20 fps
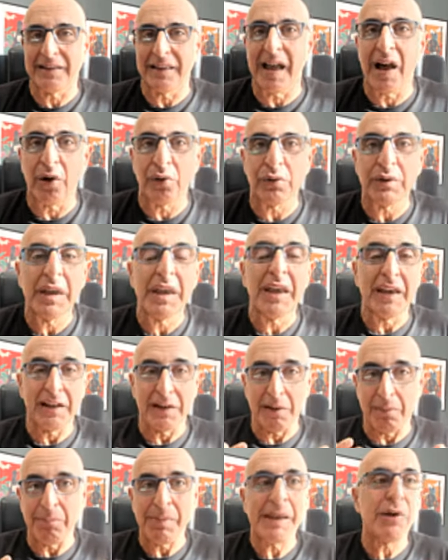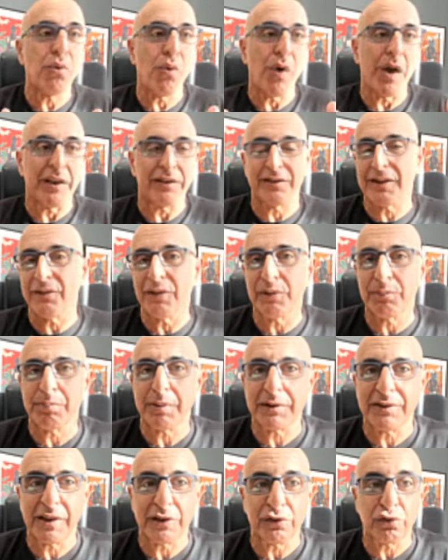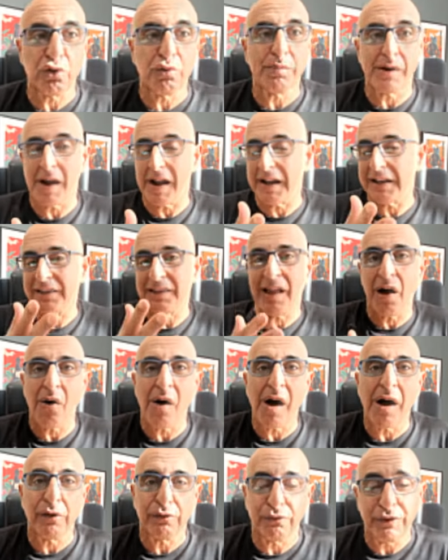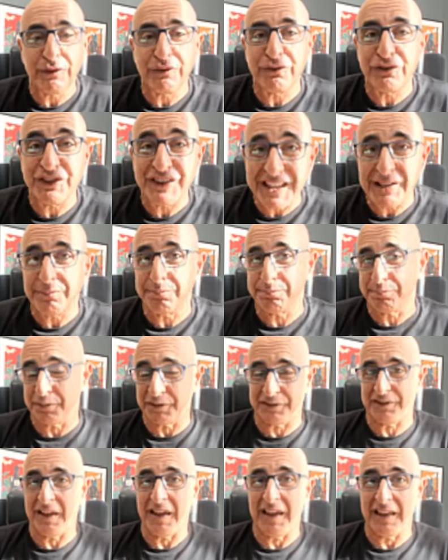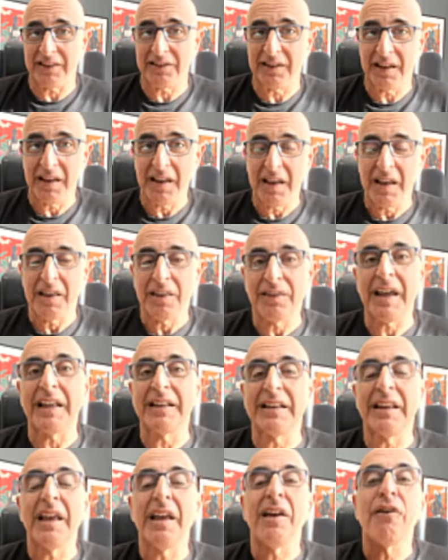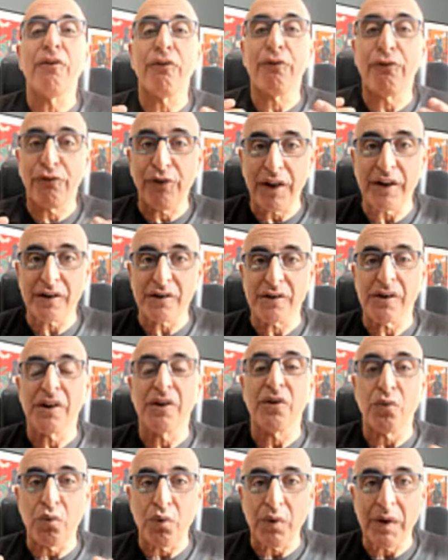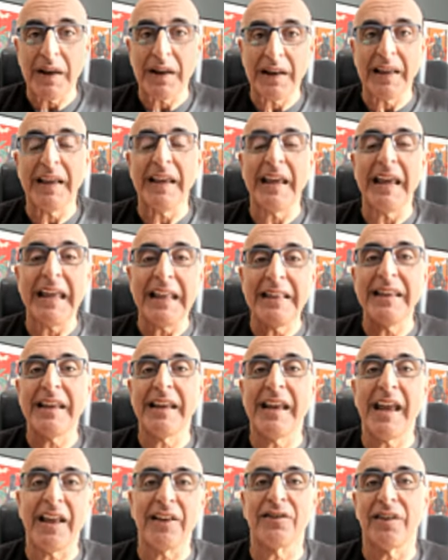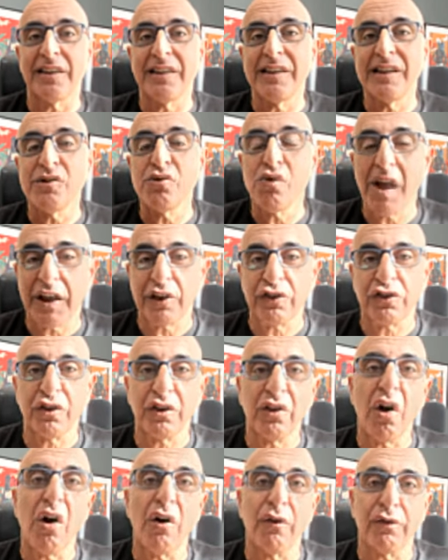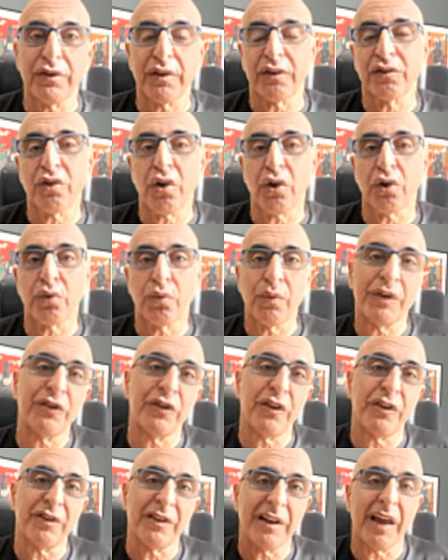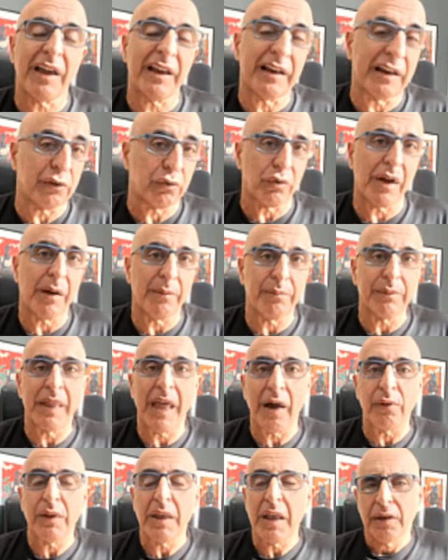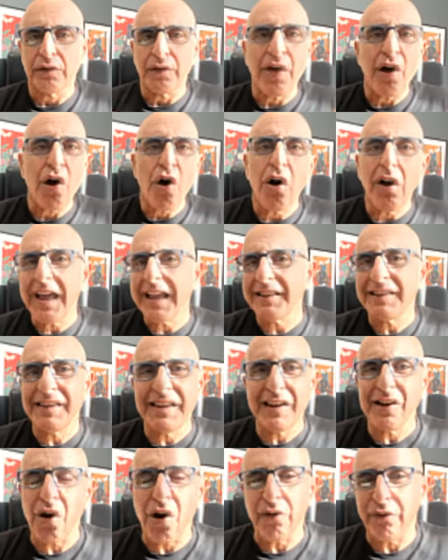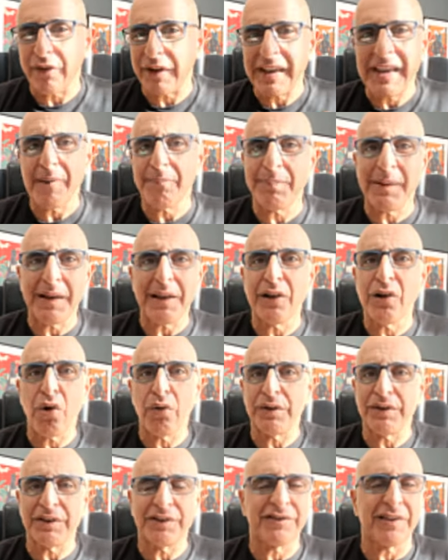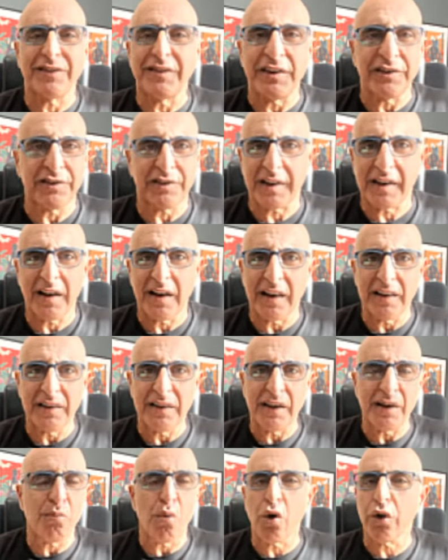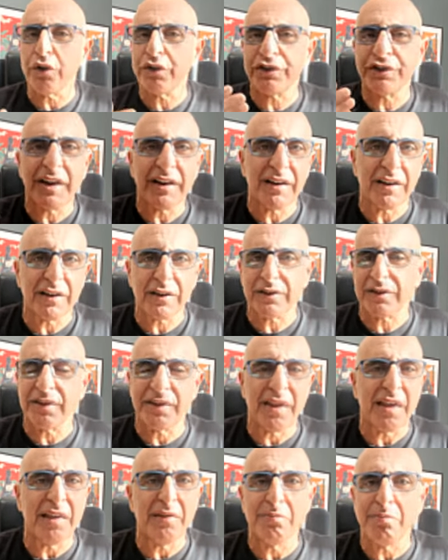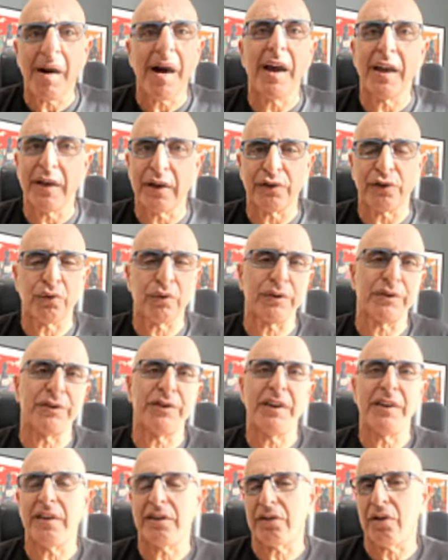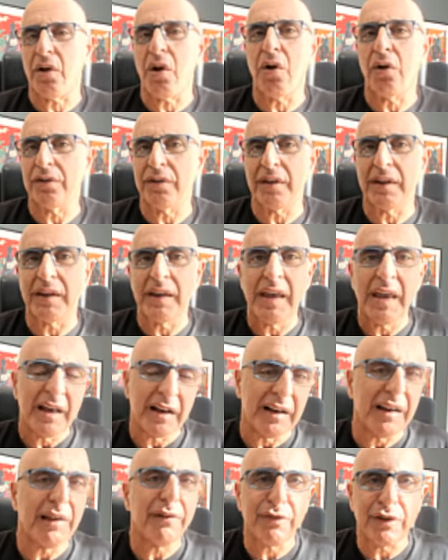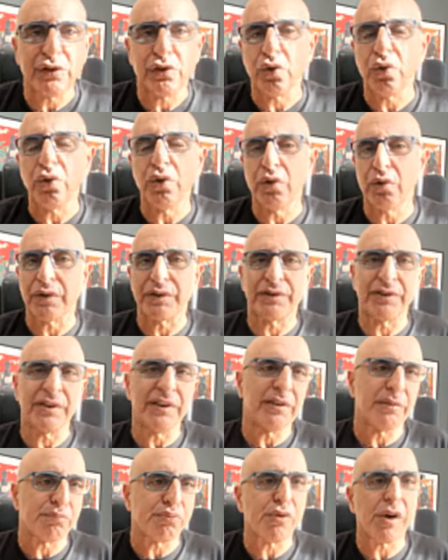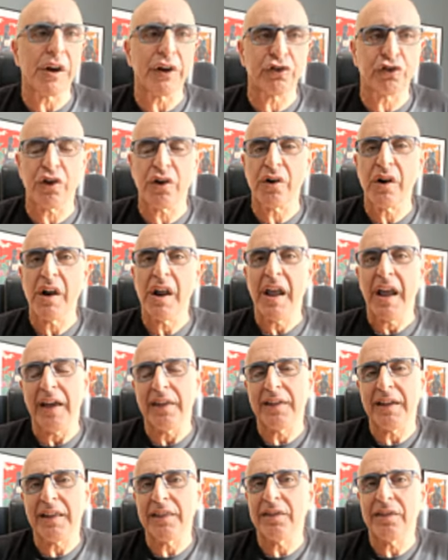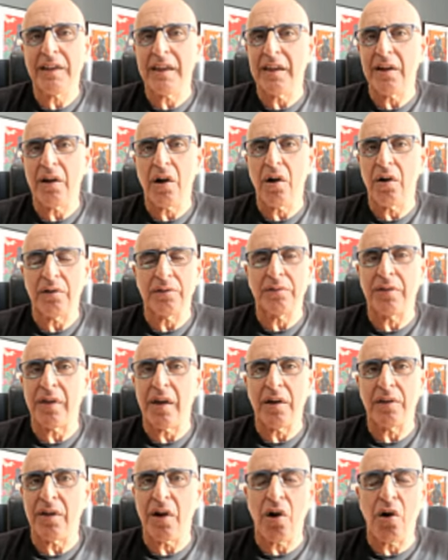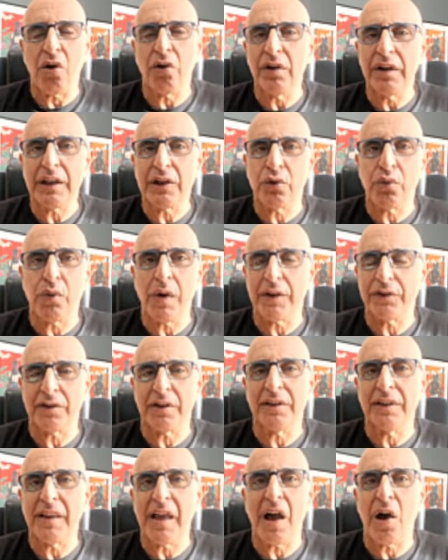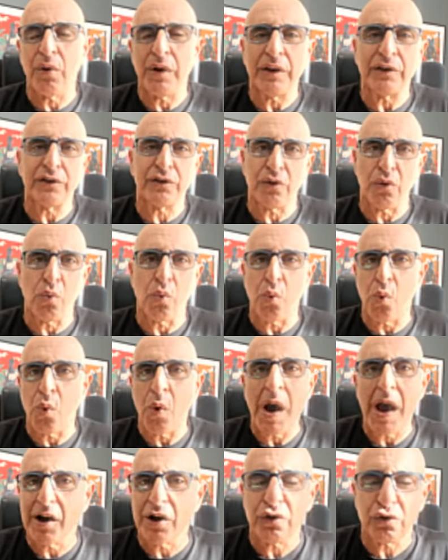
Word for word: down in a big way, seven percent Uber right now, around fifteen percent, then fear really indicates the direction of the stock, which is likely to come down. So the whole idea of a gap and go is a statistical idea. More sellers than buyers. You can see that on the level two, you can see the pressure, and then the The, the only question now is, where